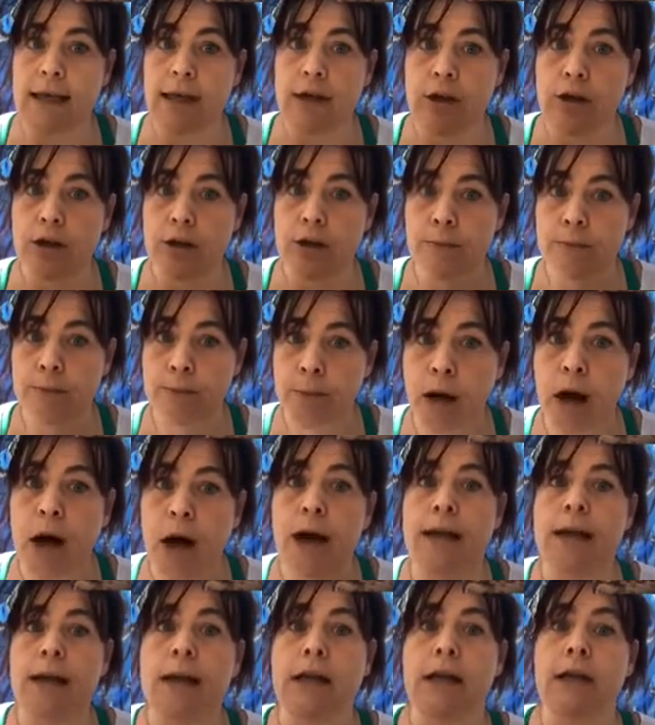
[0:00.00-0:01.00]
your
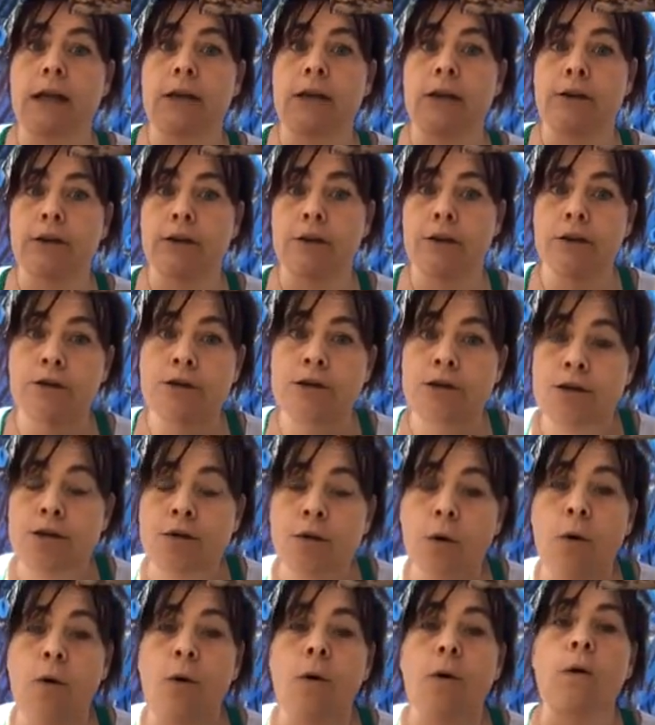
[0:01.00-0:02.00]
body, your
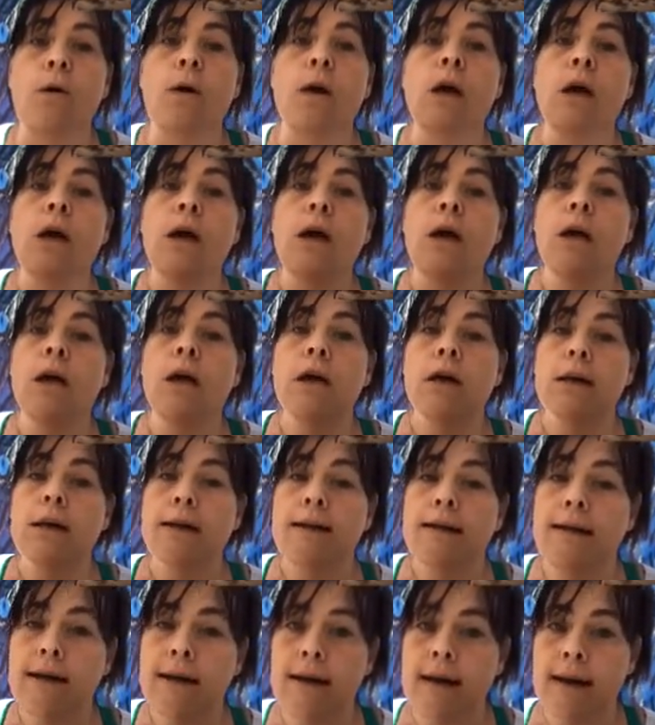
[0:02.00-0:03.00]
soul
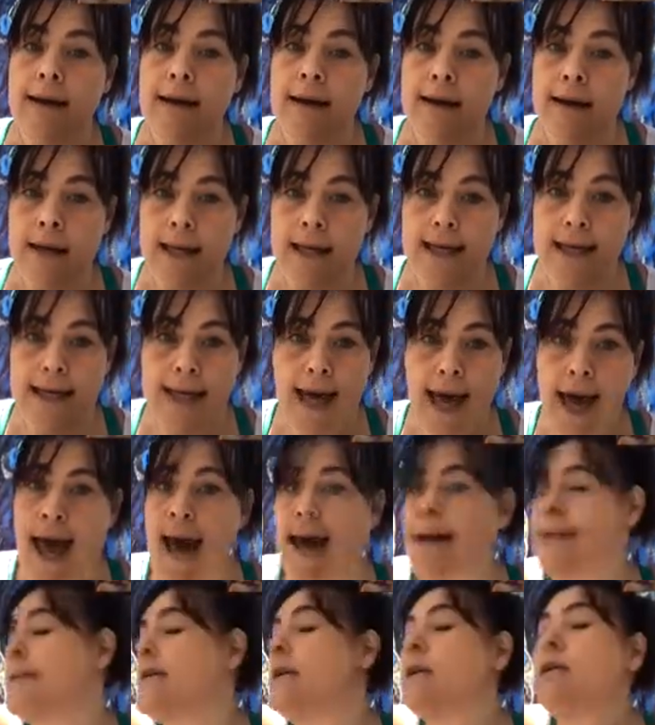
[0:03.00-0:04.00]

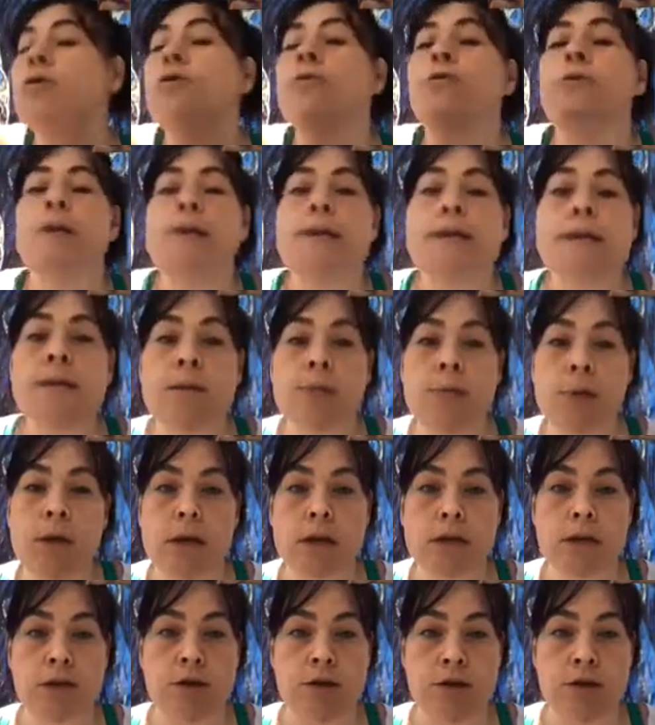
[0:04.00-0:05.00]
has increased
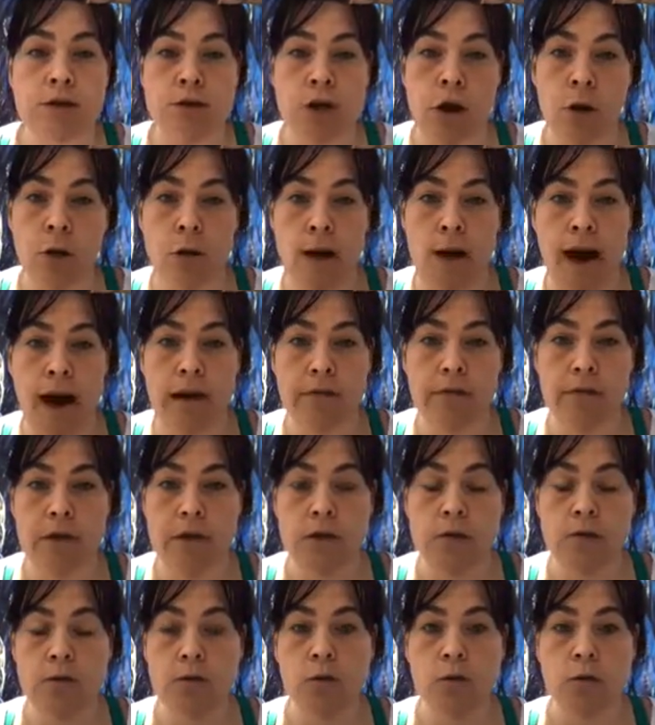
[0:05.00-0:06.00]
because you don't have the
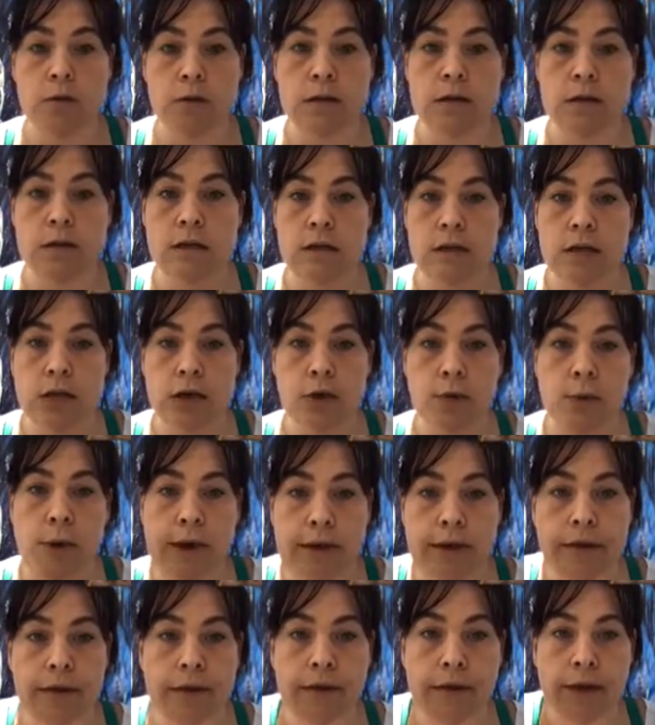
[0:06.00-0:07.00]
tools to deal
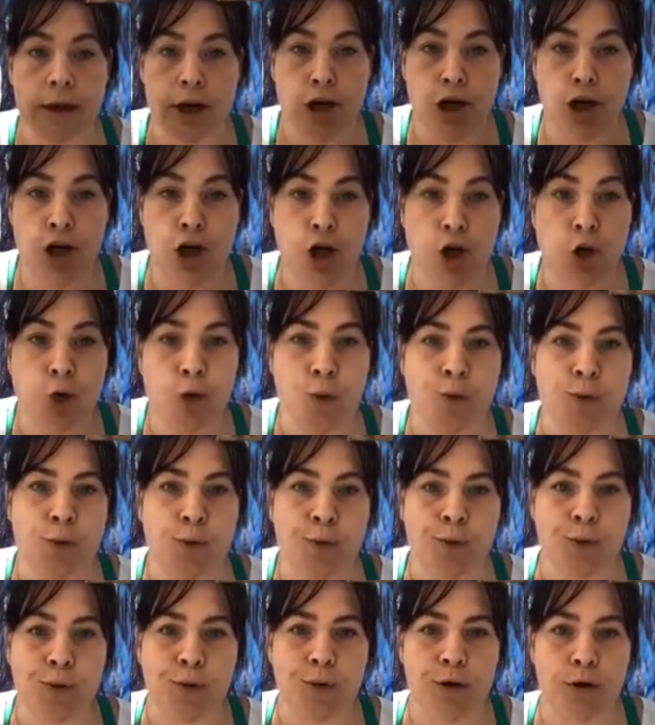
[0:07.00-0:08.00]
with the new
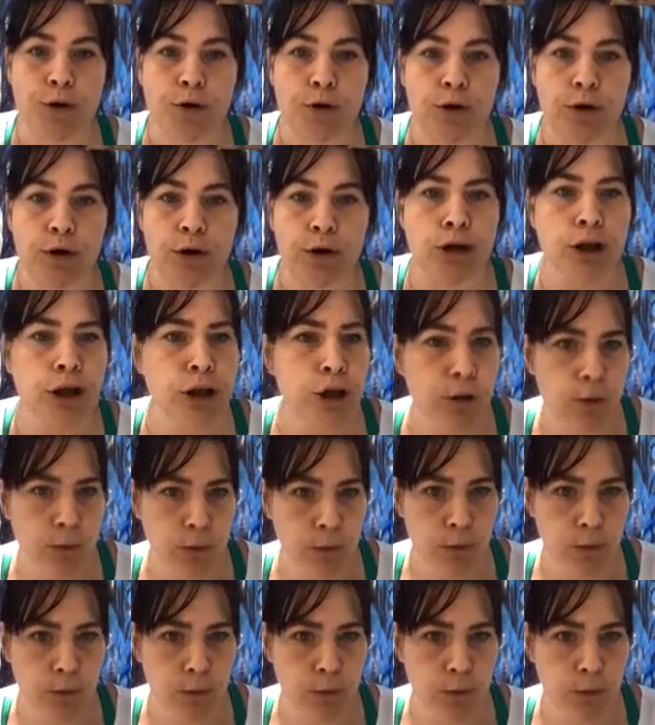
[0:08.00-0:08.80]
you.